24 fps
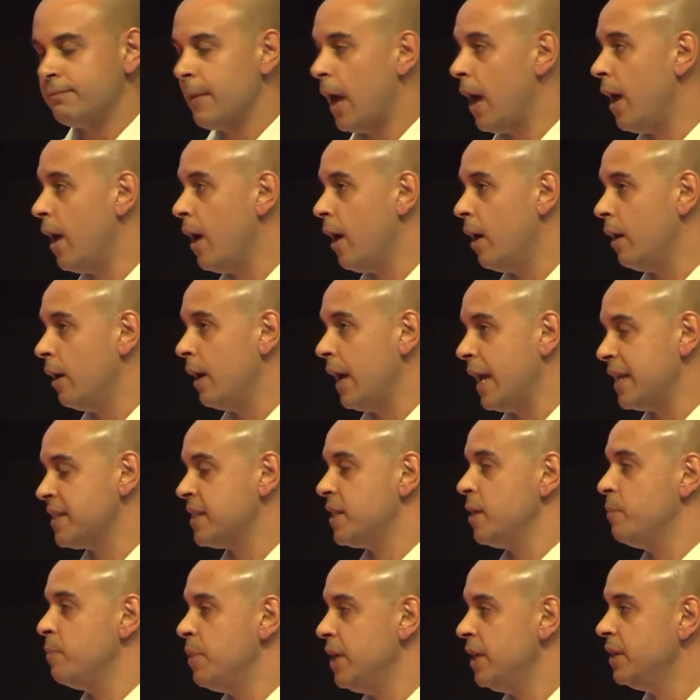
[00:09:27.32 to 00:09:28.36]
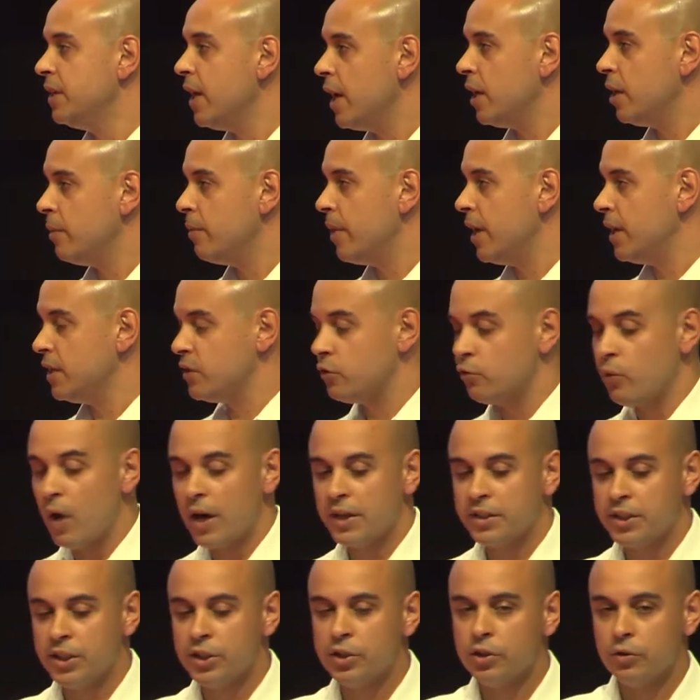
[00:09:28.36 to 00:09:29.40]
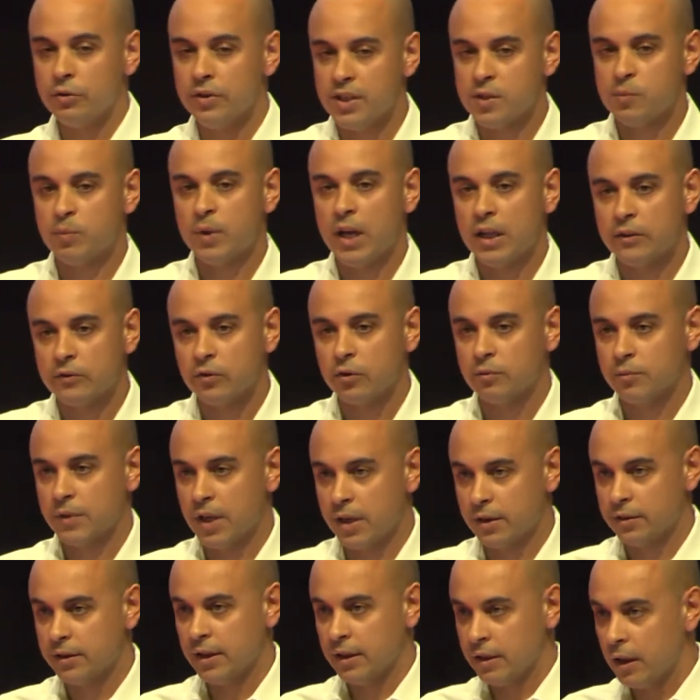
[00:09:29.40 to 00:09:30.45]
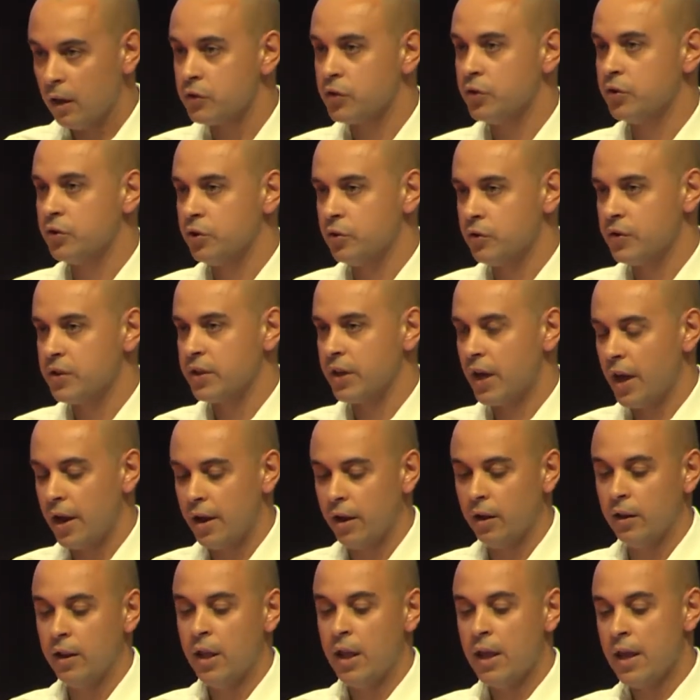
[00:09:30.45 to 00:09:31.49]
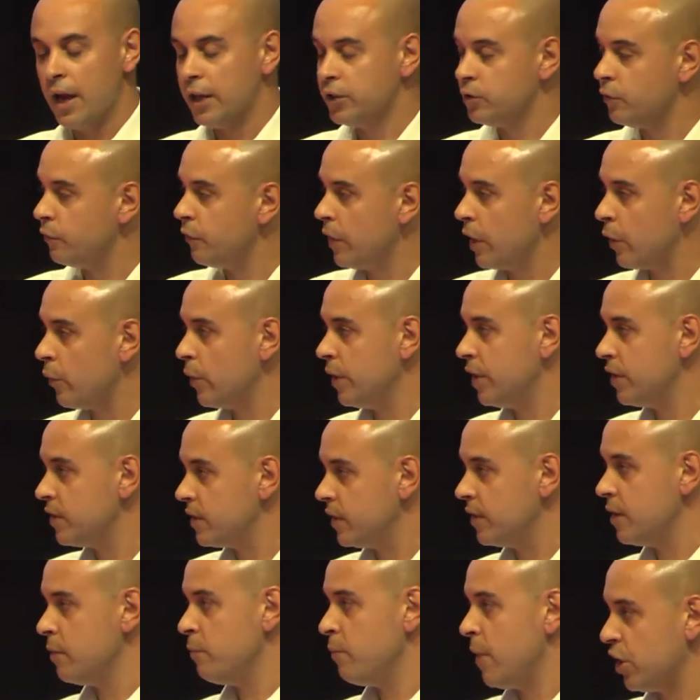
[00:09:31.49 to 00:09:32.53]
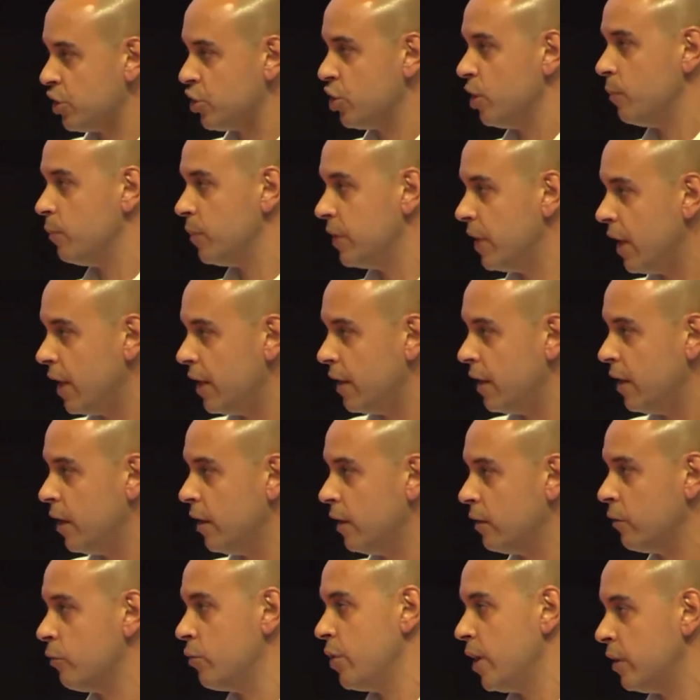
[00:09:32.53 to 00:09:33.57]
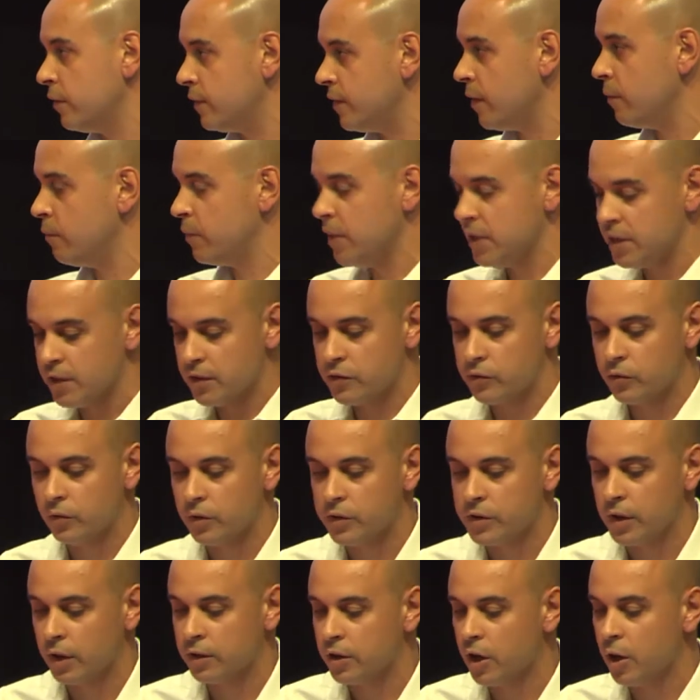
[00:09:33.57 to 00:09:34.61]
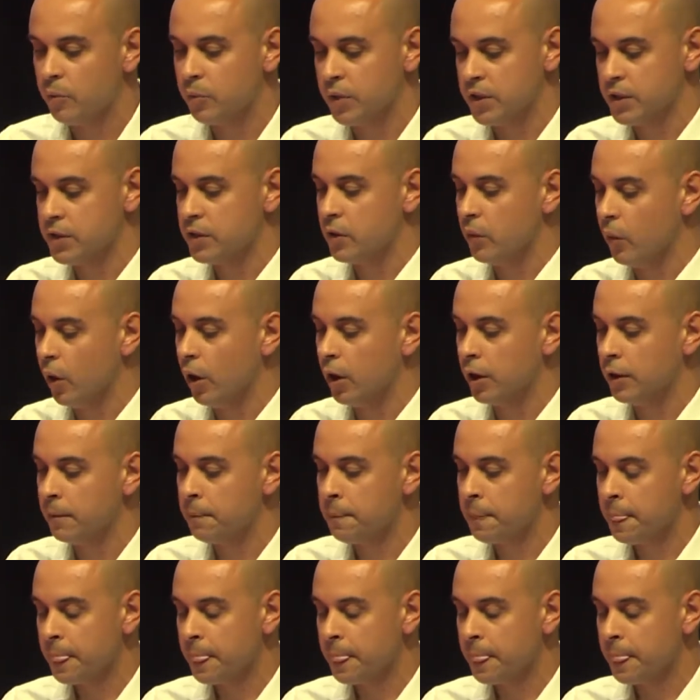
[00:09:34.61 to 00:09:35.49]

SAP database right into this platform that allows you to scale and to very easily mesh up data, create some business rules on top, and so on.